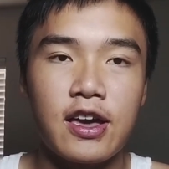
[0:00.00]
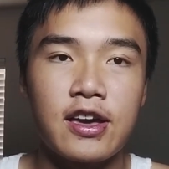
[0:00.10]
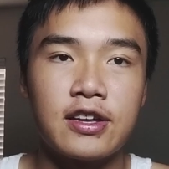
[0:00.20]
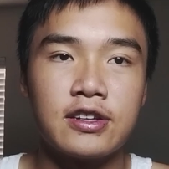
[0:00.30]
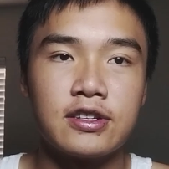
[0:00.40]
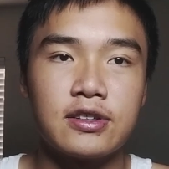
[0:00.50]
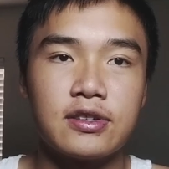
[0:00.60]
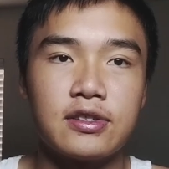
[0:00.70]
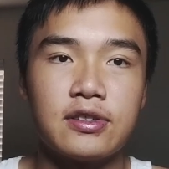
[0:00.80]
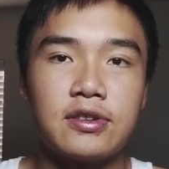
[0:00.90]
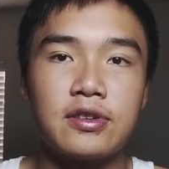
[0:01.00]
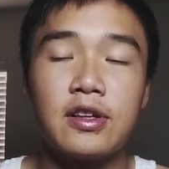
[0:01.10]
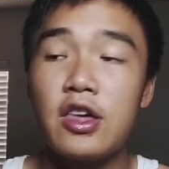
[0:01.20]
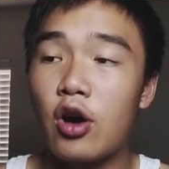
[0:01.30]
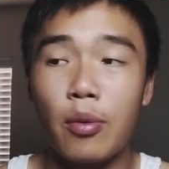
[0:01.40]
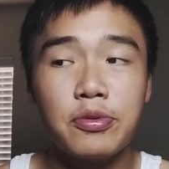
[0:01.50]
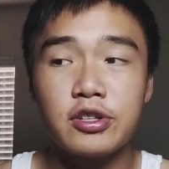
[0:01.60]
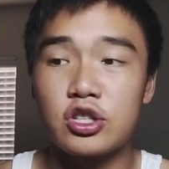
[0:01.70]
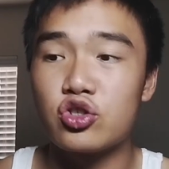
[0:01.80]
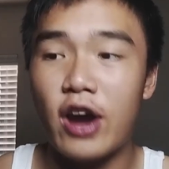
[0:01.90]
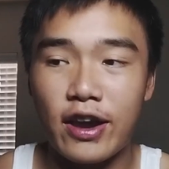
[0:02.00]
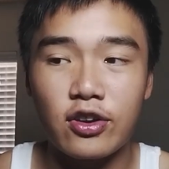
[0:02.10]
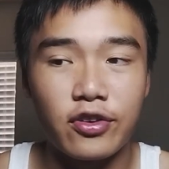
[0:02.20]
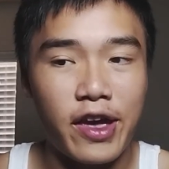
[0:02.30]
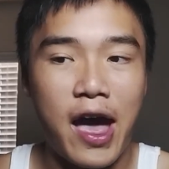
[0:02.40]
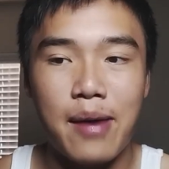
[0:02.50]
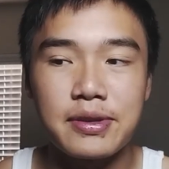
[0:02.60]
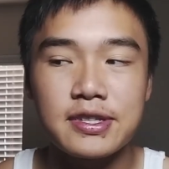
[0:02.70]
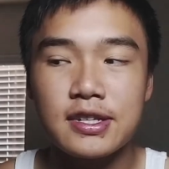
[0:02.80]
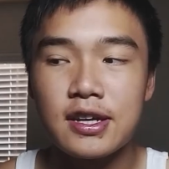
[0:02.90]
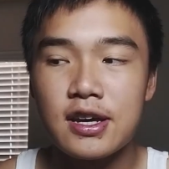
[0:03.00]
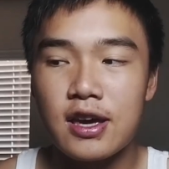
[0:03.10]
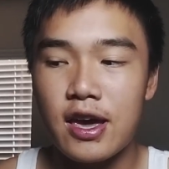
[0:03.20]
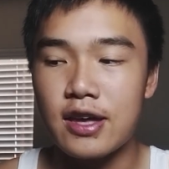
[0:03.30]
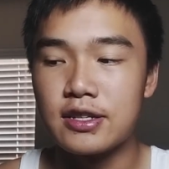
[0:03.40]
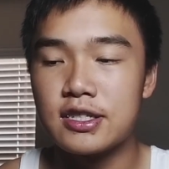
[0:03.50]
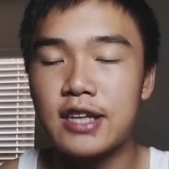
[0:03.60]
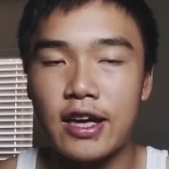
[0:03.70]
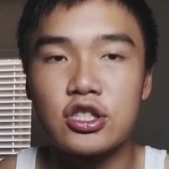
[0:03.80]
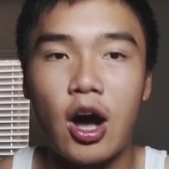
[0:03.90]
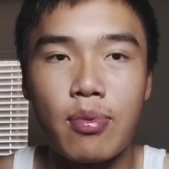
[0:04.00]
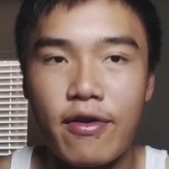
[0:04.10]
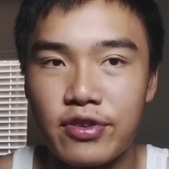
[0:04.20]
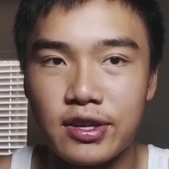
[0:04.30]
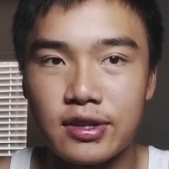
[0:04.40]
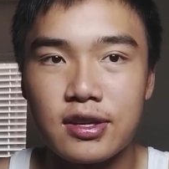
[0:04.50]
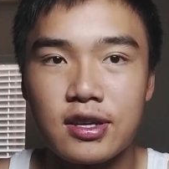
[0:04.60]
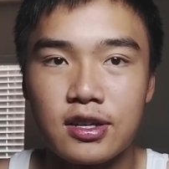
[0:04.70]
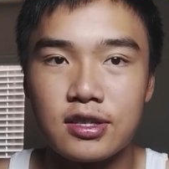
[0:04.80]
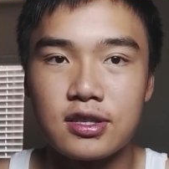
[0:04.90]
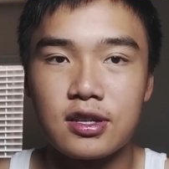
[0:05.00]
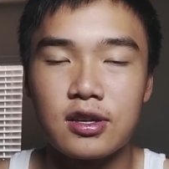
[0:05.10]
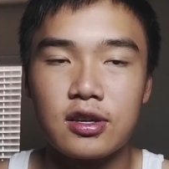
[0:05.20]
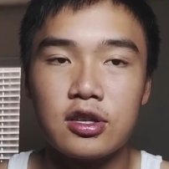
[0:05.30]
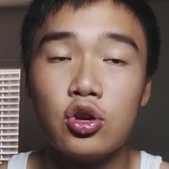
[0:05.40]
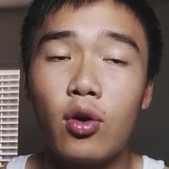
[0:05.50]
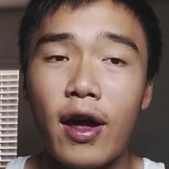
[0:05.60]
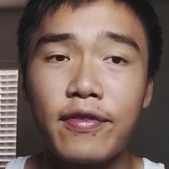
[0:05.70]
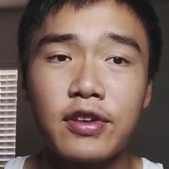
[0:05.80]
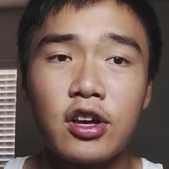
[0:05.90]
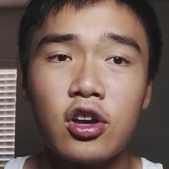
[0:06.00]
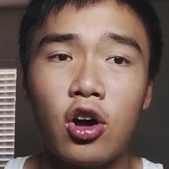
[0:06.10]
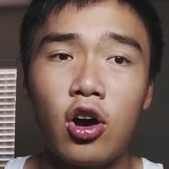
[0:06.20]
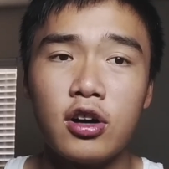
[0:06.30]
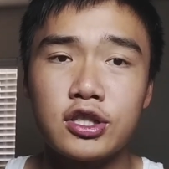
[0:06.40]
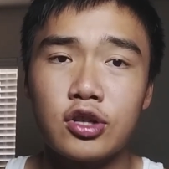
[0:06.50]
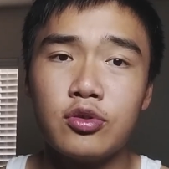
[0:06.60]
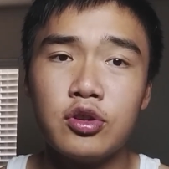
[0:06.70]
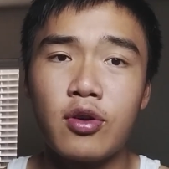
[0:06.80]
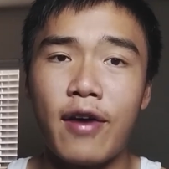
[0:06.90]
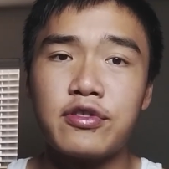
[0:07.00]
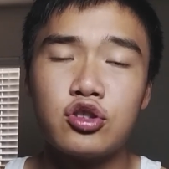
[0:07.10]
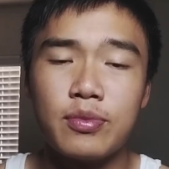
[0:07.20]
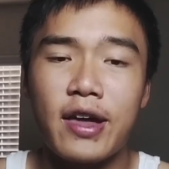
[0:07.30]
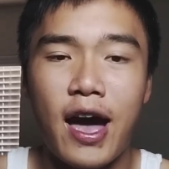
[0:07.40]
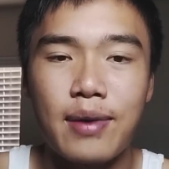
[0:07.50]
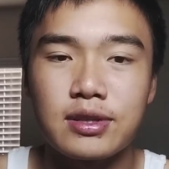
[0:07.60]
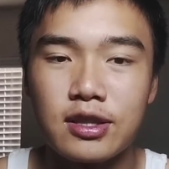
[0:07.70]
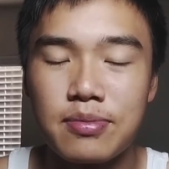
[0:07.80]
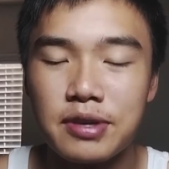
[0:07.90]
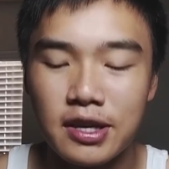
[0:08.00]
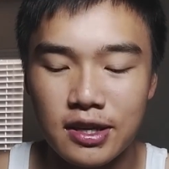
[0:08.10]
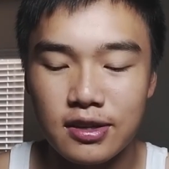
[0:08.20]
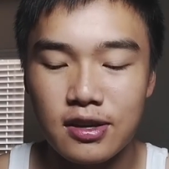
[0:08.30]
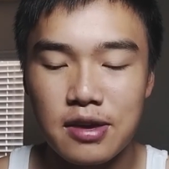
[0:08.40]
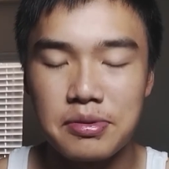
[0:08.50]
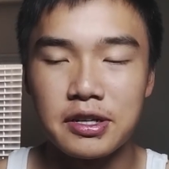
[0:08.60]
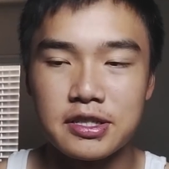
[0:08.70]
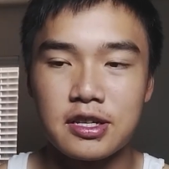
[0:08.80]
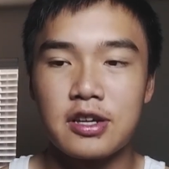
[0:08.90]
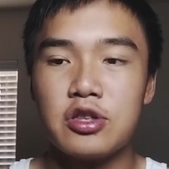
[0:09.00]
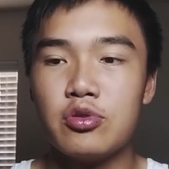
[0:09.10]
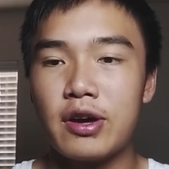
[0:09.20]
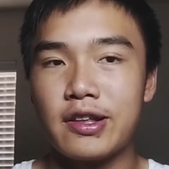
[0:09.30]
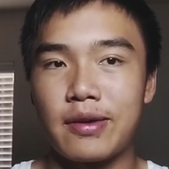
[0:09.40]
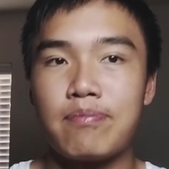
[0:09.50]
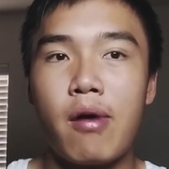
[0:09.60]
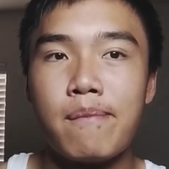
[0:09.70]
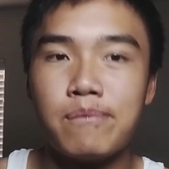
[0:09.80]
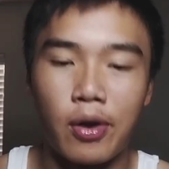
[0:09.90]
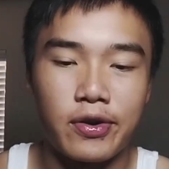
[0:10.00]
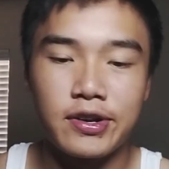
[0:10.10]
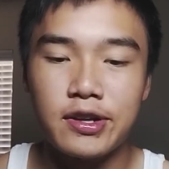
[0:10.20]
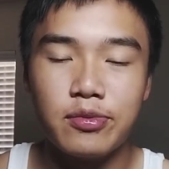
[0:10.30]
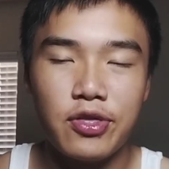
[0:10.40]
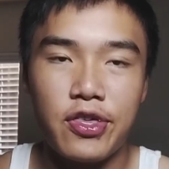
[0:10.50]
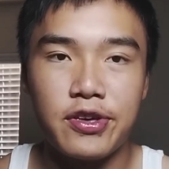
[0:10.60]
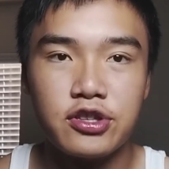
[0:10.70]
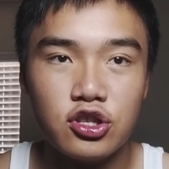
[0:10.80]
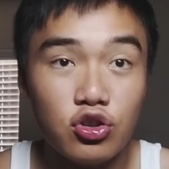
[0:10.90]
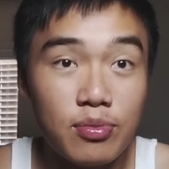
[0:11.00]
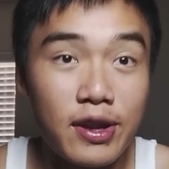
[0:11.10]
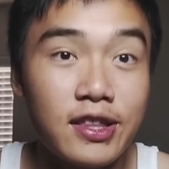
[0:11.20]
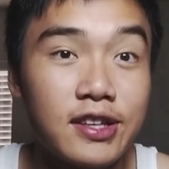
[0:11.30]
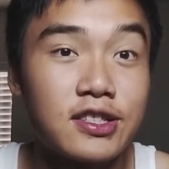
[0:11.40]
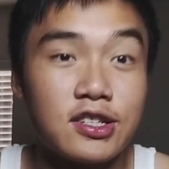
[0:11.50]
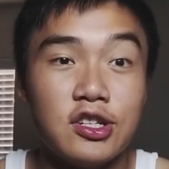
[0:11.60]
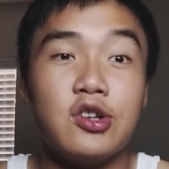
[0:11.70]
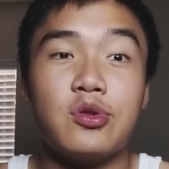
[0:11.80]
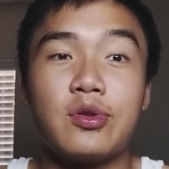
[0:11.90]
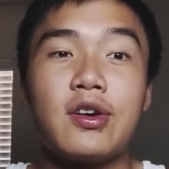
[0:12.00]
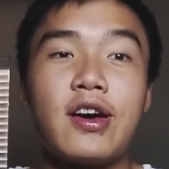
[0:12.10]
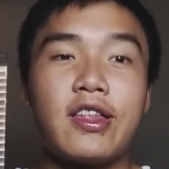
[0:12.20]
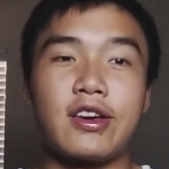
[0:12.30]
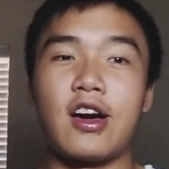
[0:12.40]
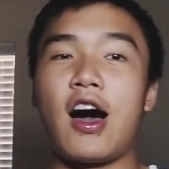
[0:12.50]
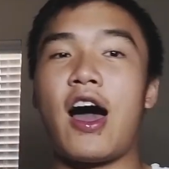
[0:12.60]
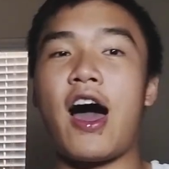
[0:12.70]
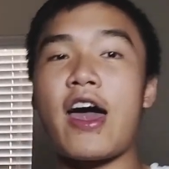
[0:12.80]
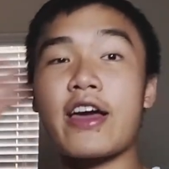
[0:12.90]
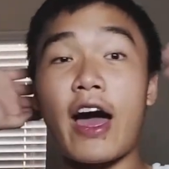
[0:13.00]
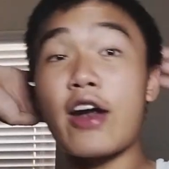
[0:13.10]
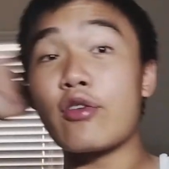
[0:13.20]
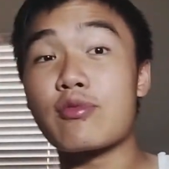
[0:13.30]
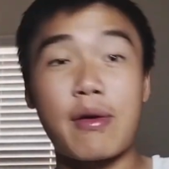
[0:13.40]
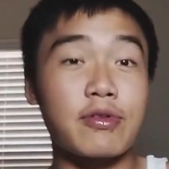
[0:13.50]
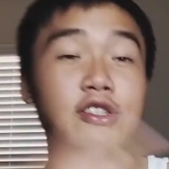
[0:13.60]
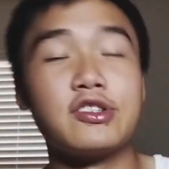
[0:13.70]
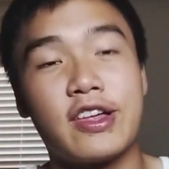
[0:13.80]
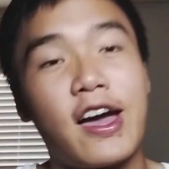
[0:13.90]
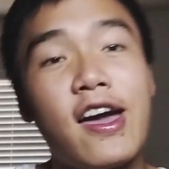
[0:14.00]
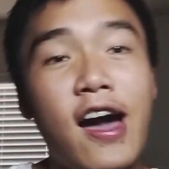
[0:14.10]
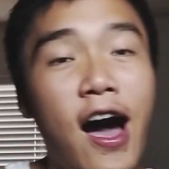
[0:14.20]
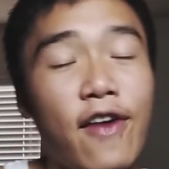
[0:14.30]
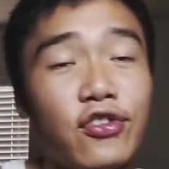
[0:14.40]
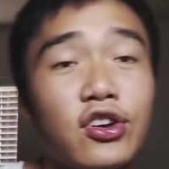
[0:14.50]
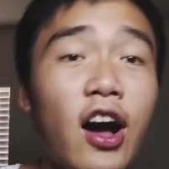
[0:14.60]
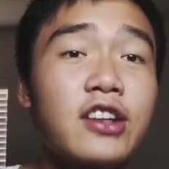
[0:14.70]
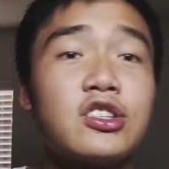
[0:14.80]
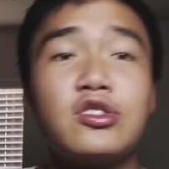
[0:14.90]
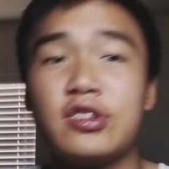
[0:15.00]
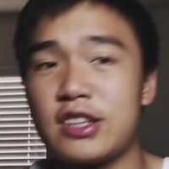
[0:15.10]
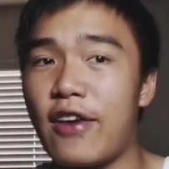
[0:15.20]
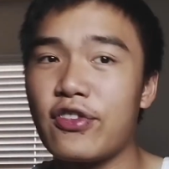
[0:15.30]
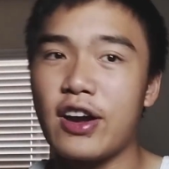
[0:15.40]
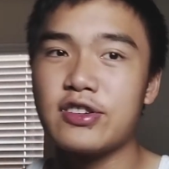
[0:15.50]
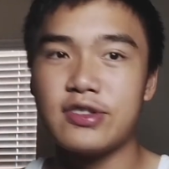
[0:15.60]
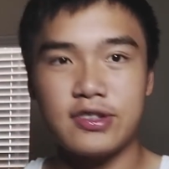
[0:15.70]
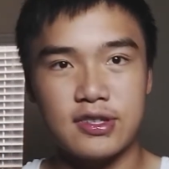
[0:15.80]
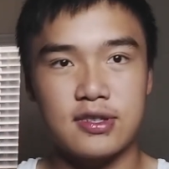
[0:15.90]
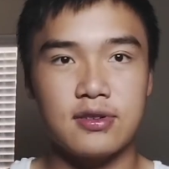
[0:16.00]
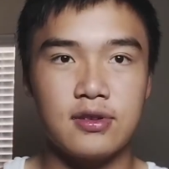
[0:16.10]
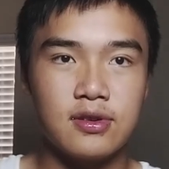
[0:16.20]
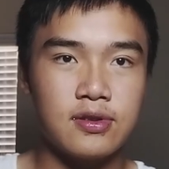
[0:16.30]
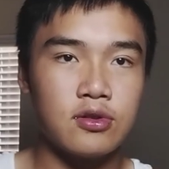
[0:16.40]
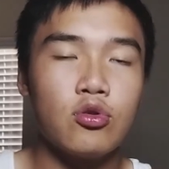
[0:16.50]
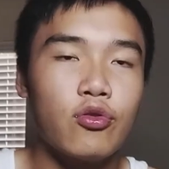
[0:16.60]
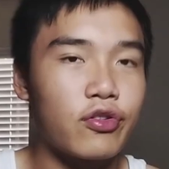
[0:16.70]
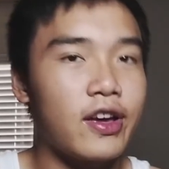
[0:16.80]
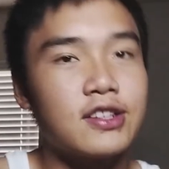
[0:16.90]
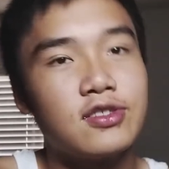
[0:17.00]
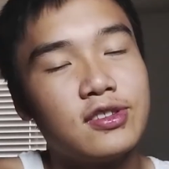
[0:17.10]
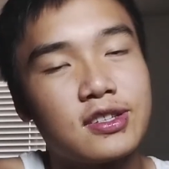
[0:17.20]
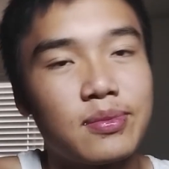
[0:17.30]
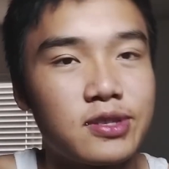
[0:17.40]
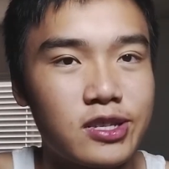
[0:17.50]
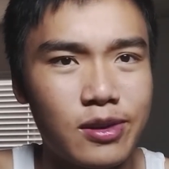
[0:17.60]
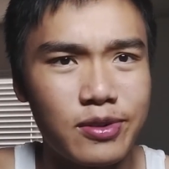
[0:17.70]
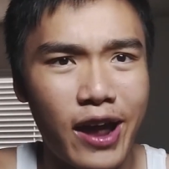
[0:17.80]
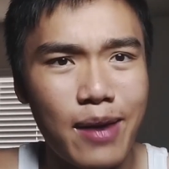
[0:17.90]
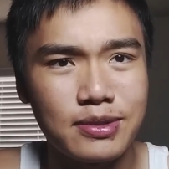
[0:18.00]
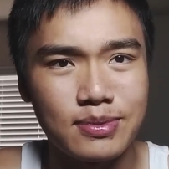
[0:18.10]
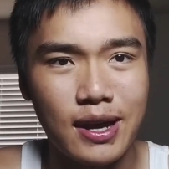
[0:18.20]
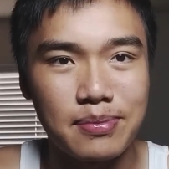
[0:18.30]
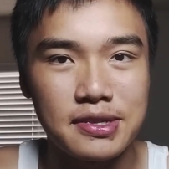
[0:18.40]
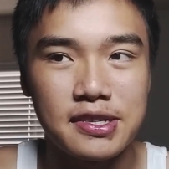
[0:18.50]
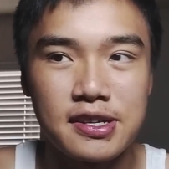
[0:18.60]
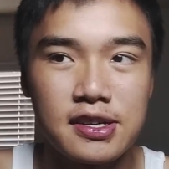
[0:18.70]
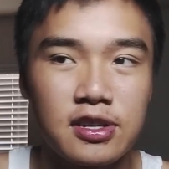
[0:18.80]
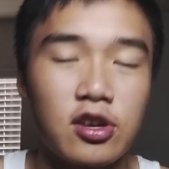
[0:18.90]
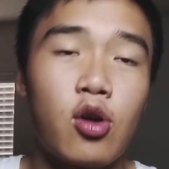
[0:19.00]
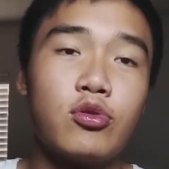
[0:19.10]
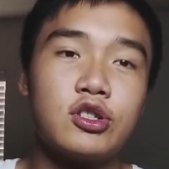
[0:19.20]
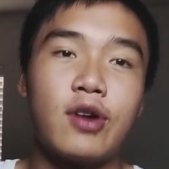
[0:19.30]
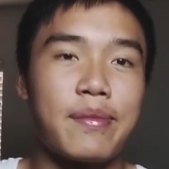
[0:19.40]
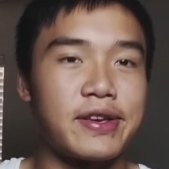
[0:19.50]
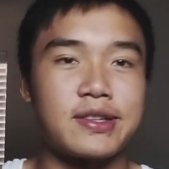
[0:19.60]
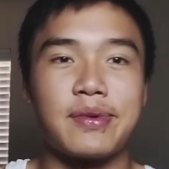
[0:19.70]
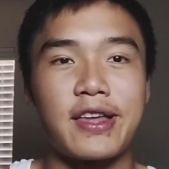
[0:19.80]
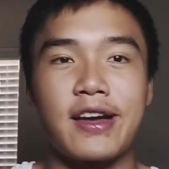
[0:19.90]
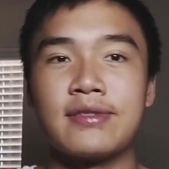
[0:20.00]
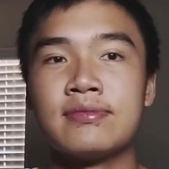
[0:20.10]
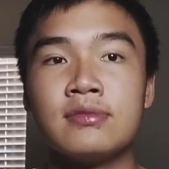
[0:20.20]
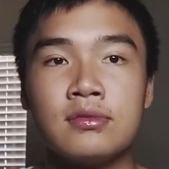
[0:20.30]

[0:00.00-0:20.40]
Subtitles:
And it'll help you just track all your habits and stay on top of everything. Because you don't have too many habits in the beginning because you get like bombarded with too many things to do. Like, I don't remember to do that. I forgot to do this. You will forget to do this on your habits sometimes. Like, oh shoot, I messed up on that.